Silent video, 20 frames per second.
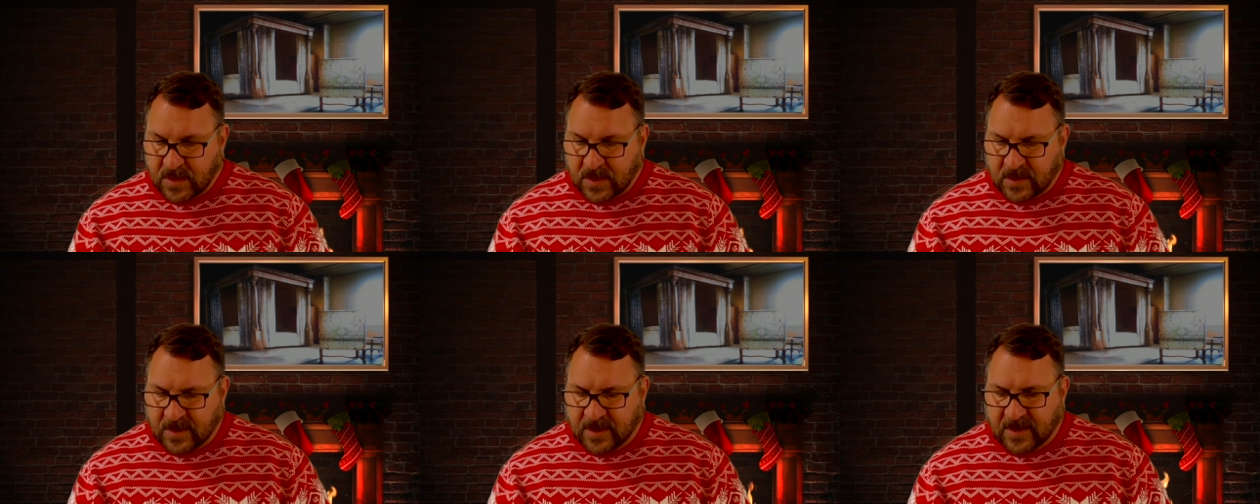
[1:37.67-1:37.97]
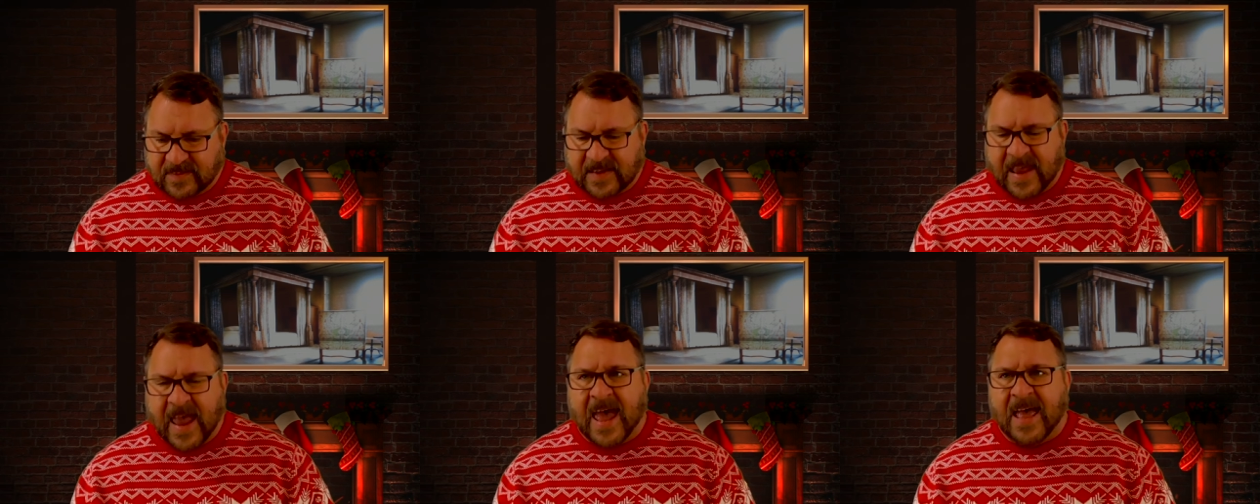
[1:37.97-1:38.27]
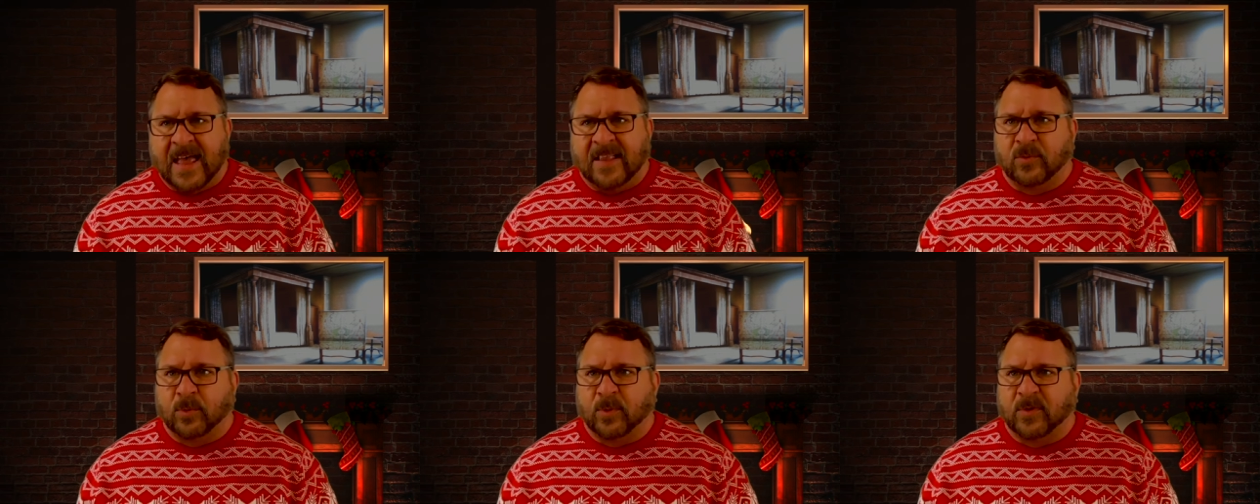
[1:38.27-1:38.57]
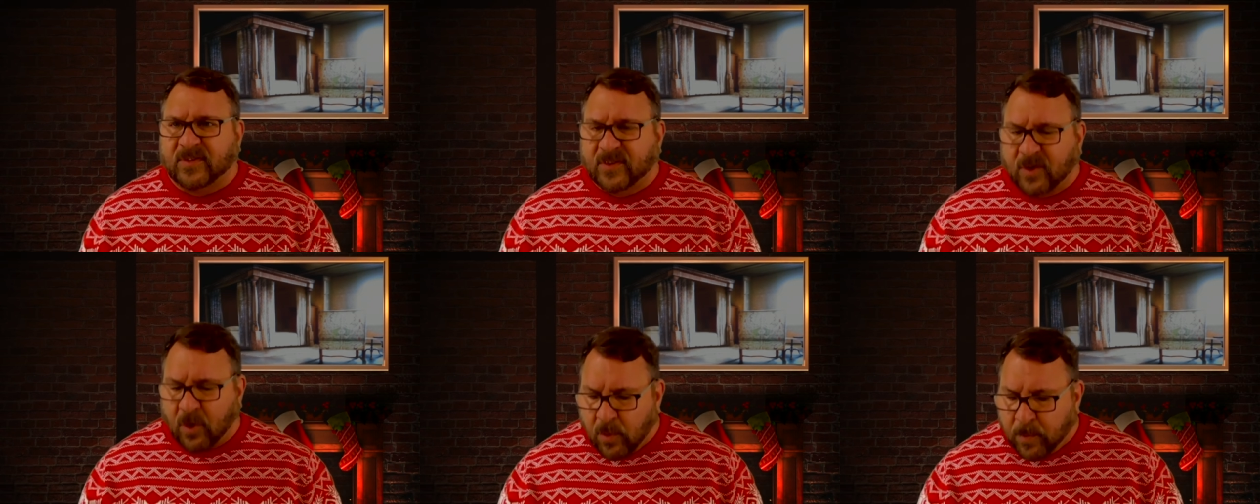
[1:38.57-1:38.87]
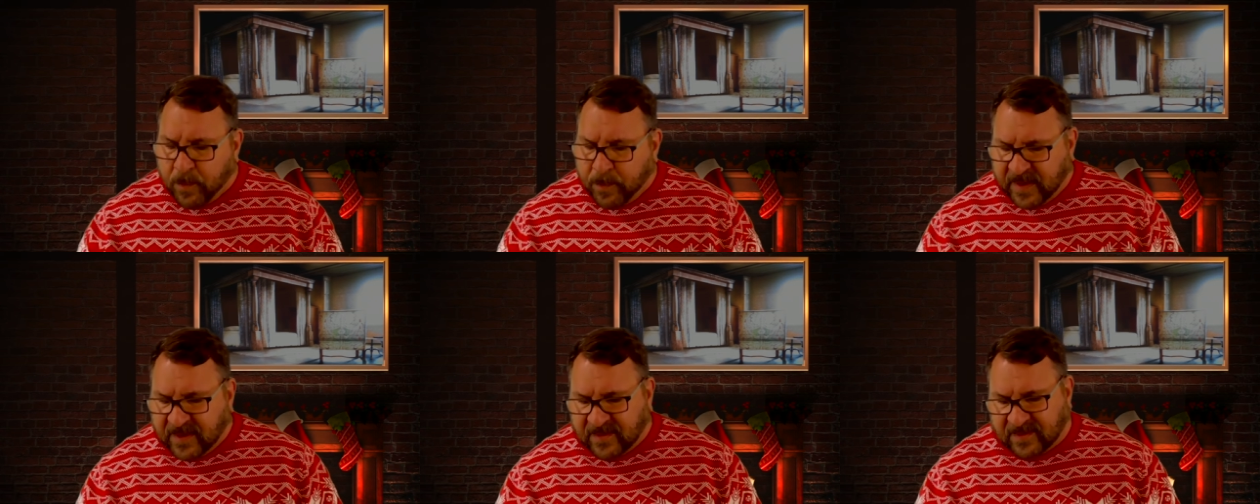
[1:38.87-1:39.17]
His hands were so
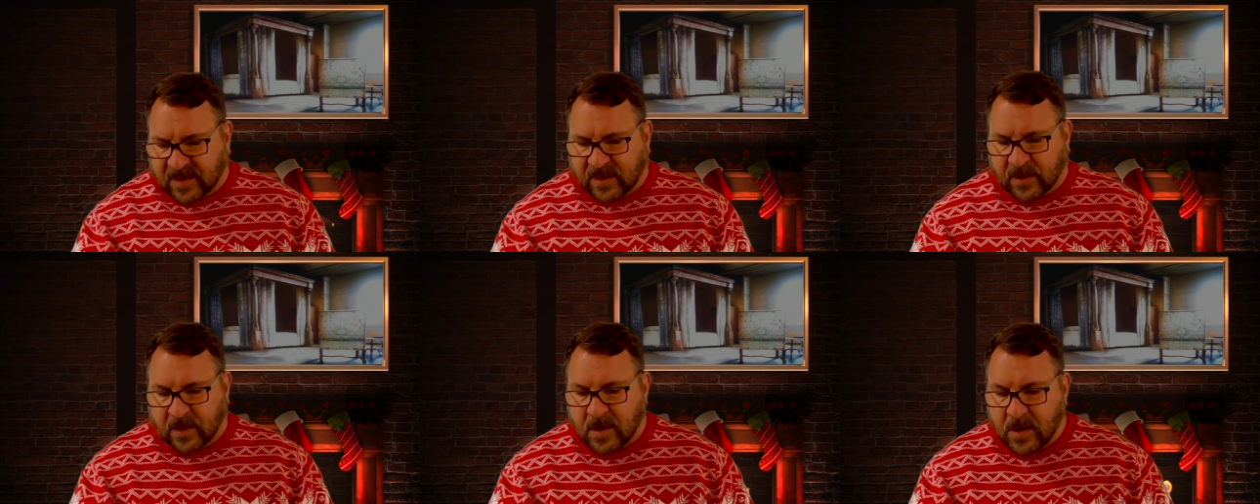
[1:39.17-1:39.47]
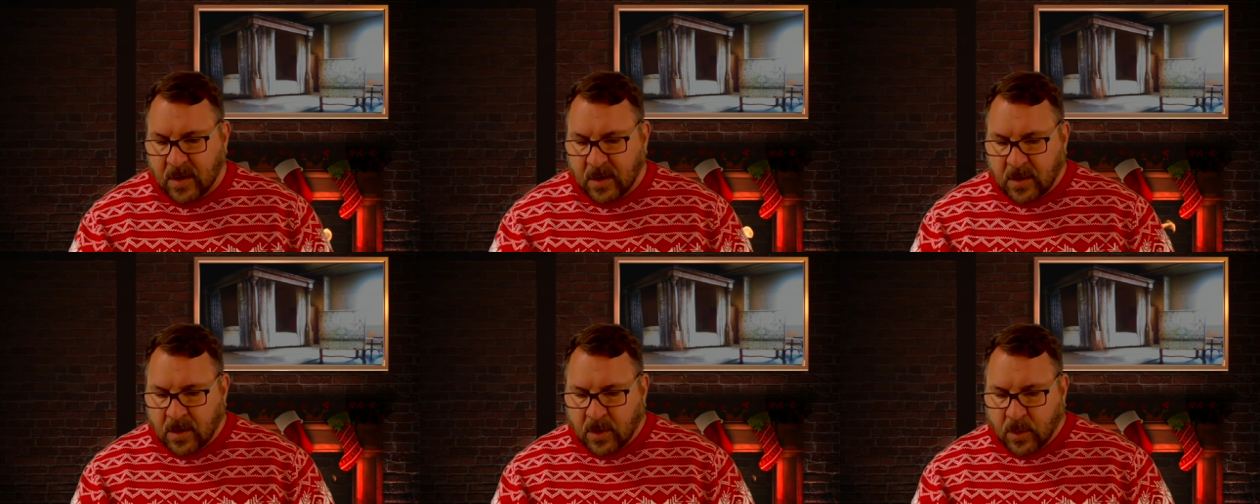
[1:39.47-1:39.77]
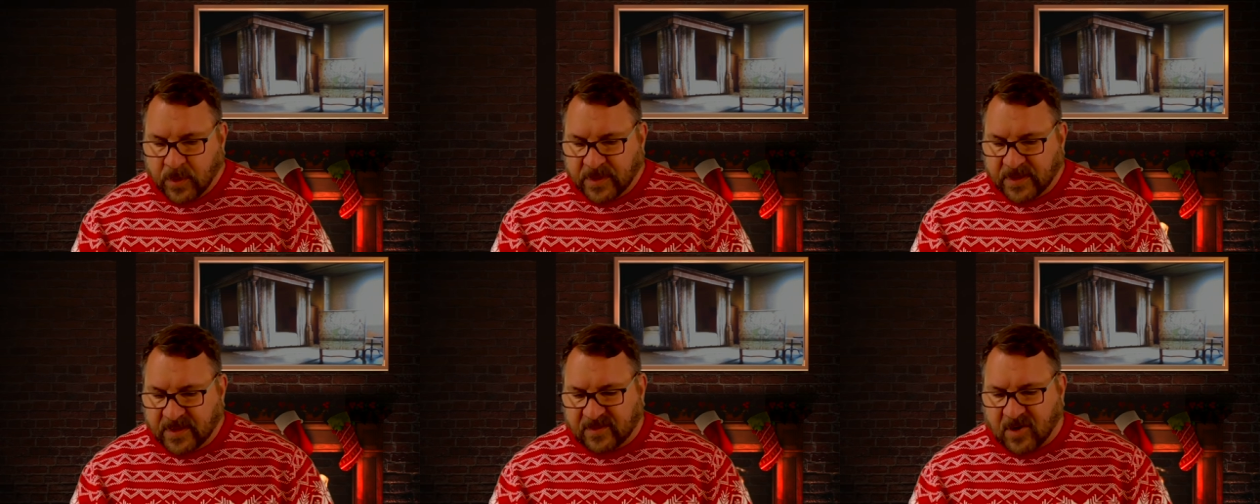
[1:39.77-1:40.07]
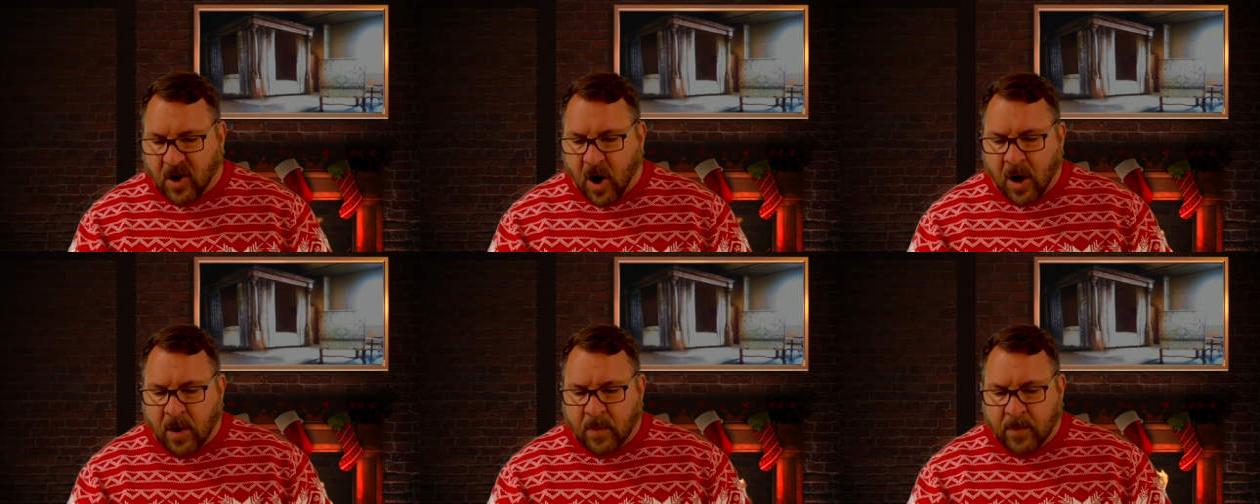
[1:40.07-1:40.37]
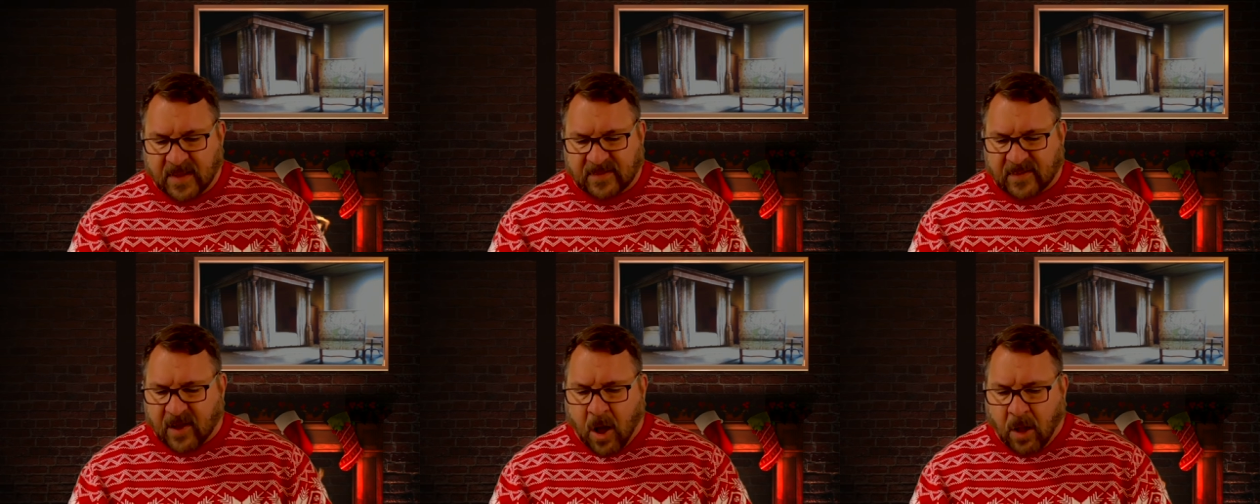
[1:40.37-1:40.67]
busy with his
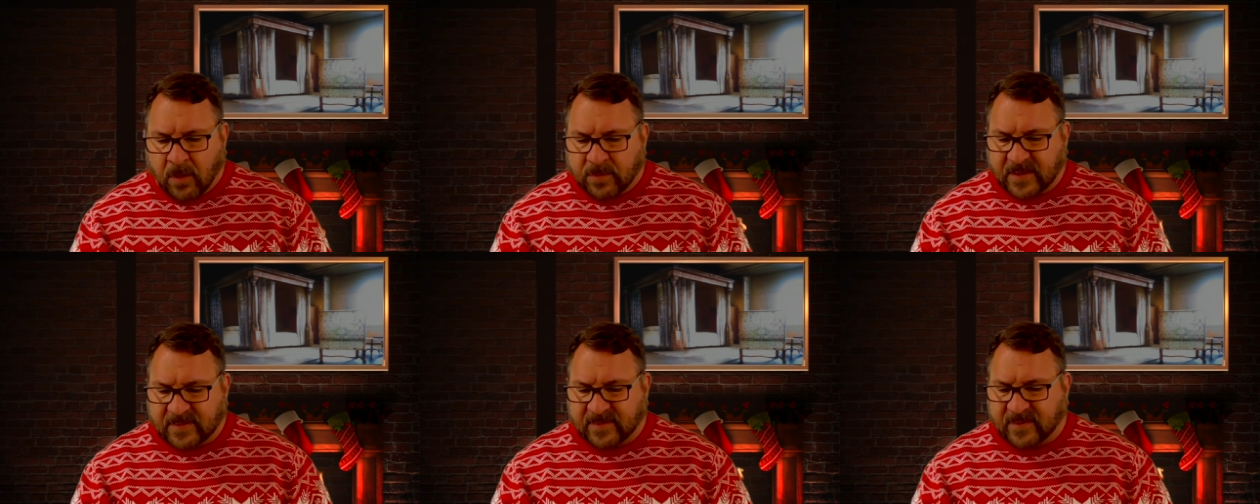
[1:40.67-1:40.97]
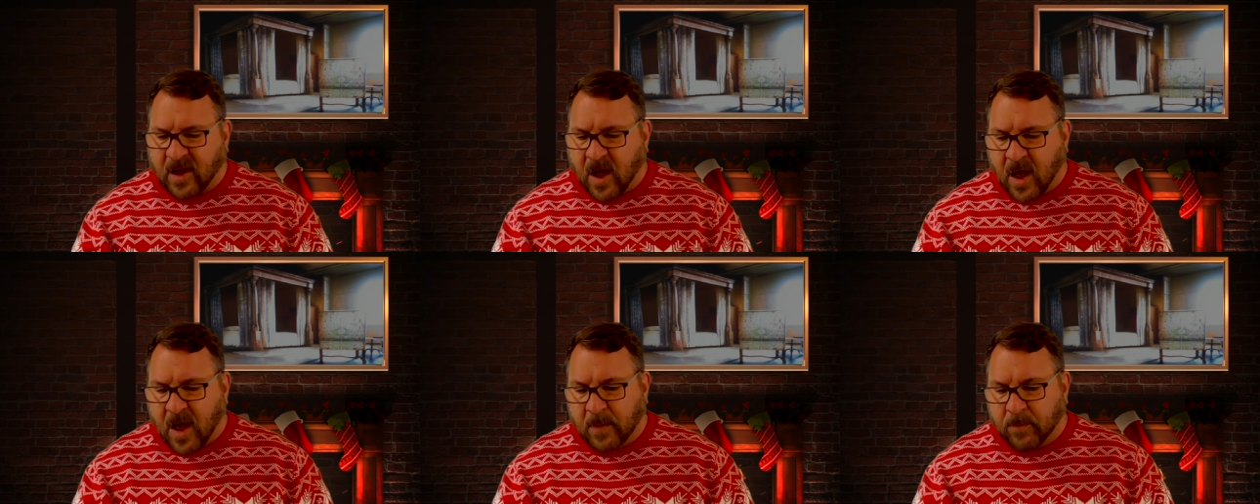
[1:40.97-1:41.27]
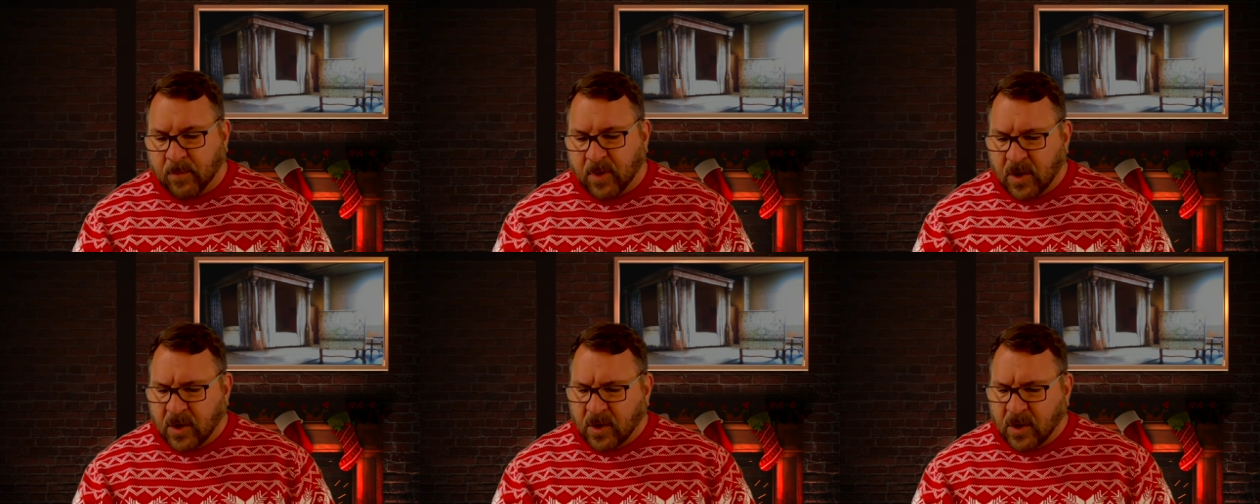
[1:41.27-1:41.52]
garments all this time,